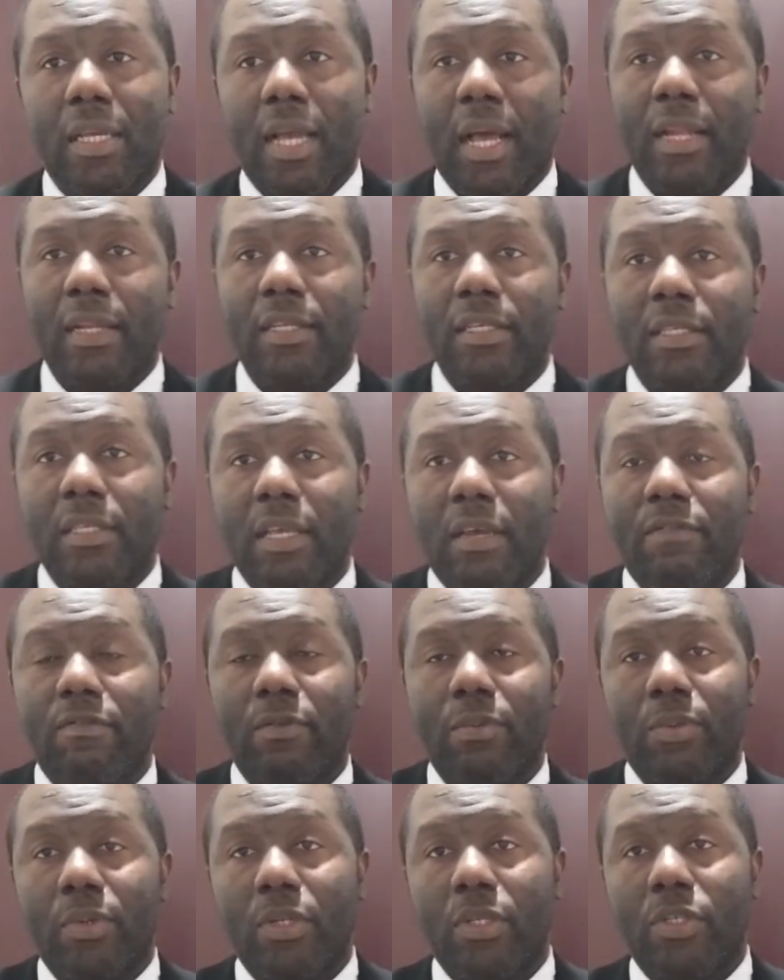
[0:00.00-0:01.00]
At least
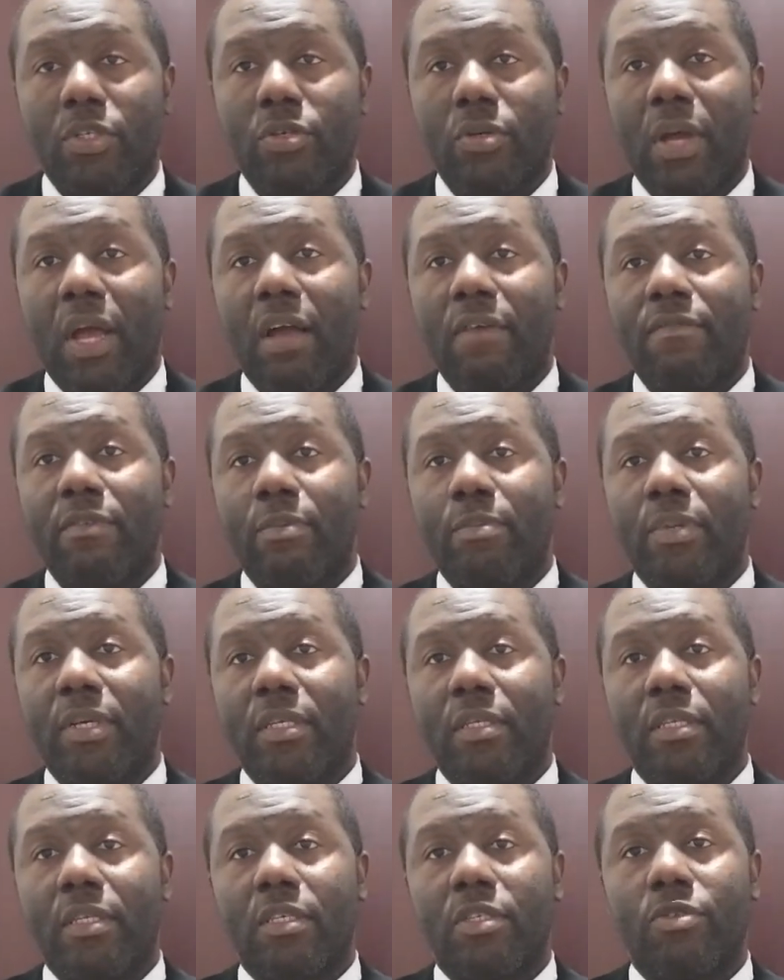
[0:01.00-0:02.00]
everybody should have a
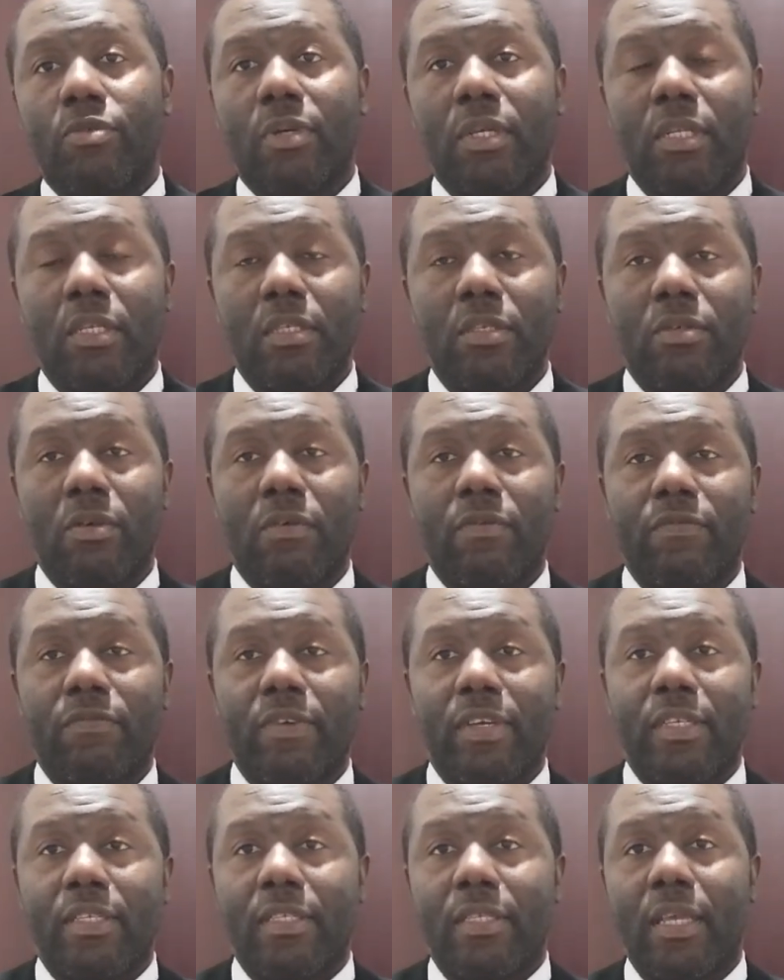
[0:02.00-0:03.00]
basic trainings of
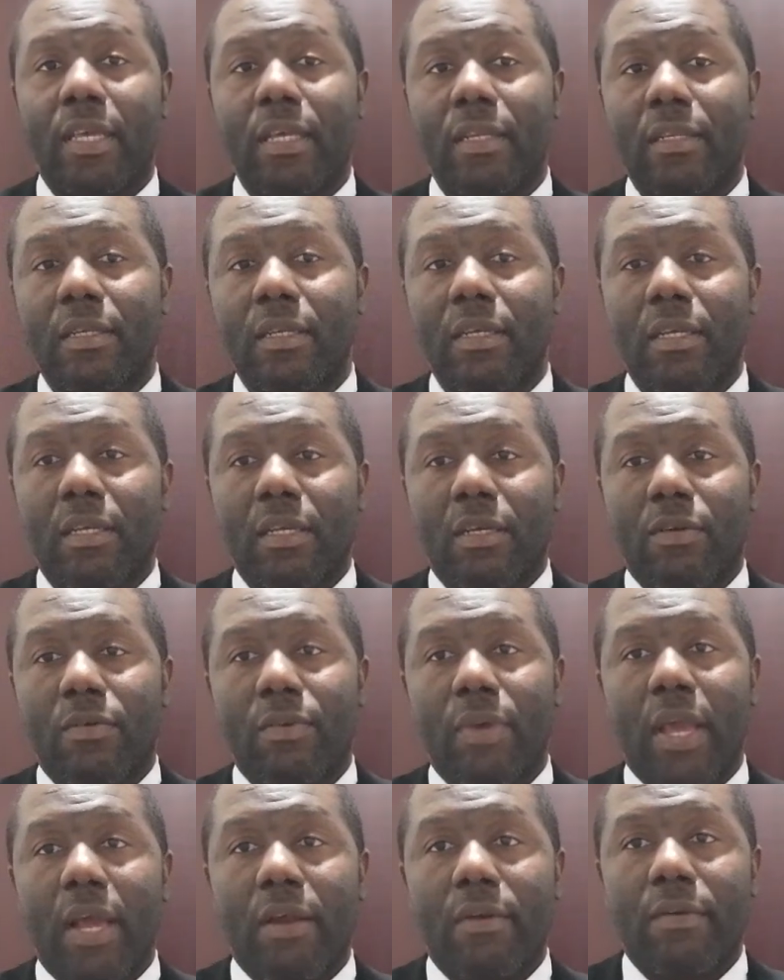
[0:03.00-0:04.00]
first aid,
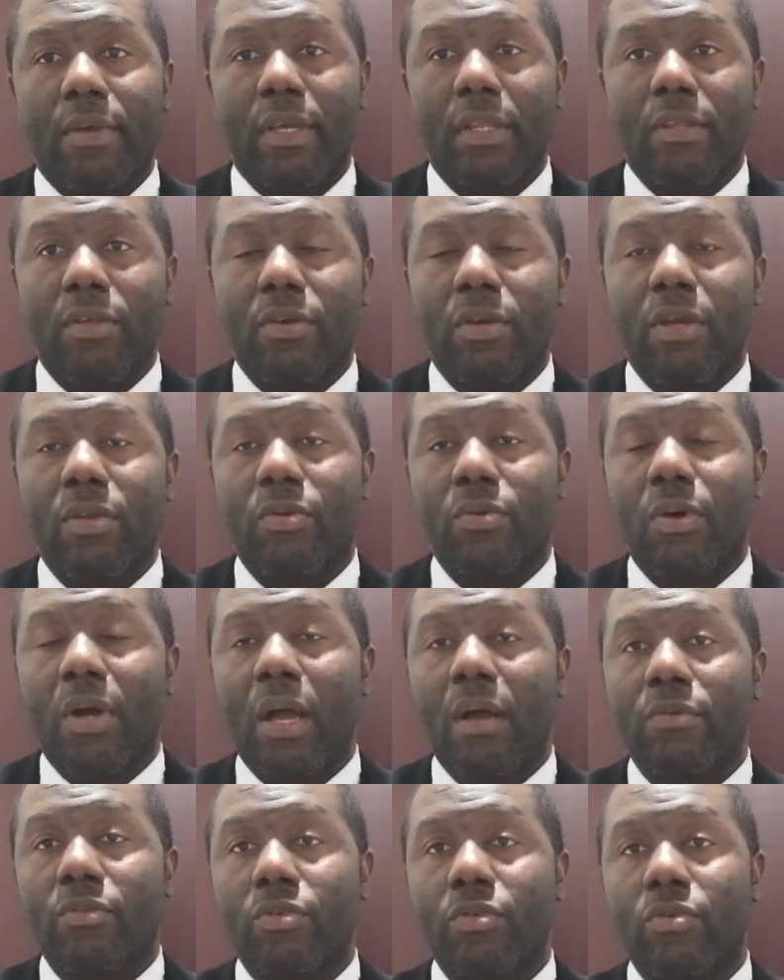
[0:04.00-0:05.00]
wherein you know
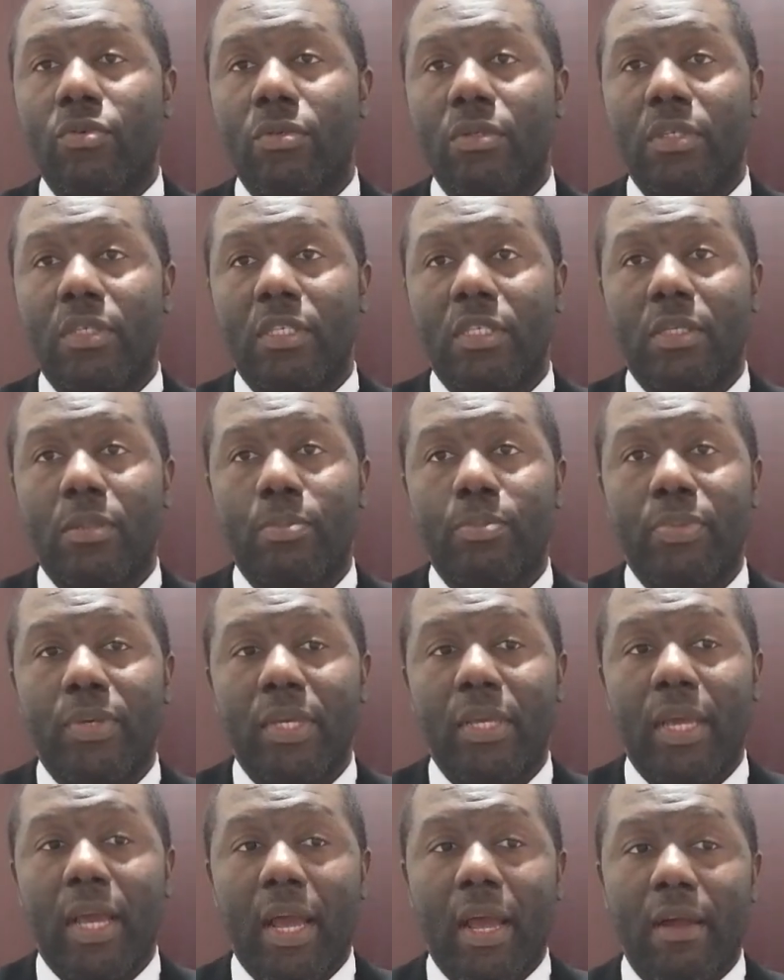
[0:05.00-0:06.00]
how to do the
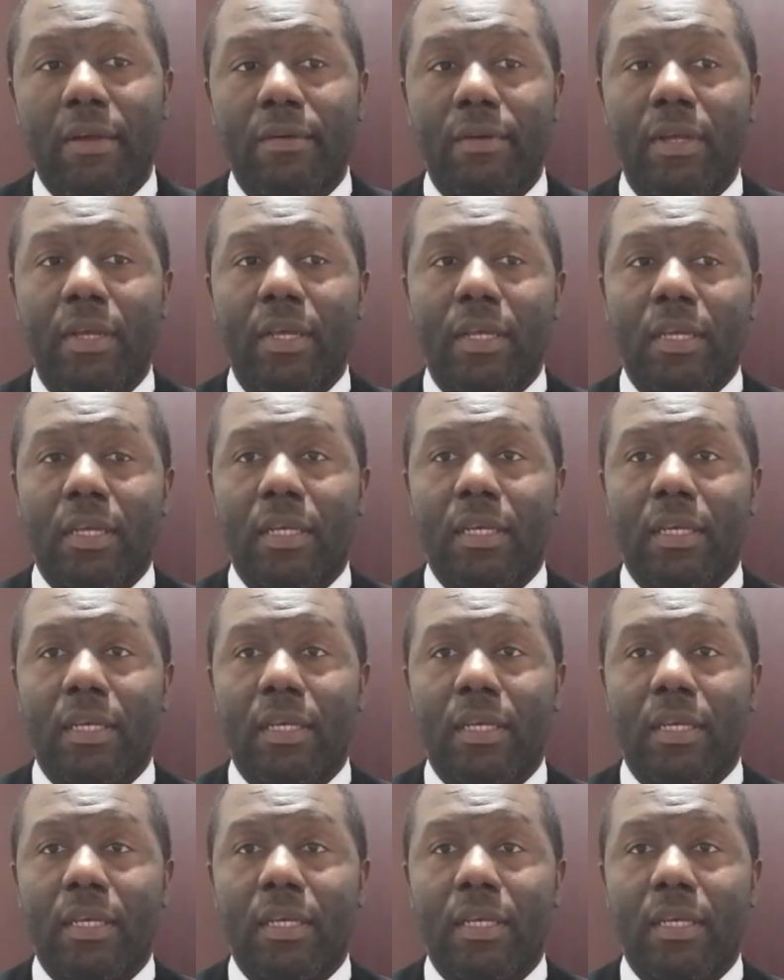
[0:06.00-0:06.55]
CPR,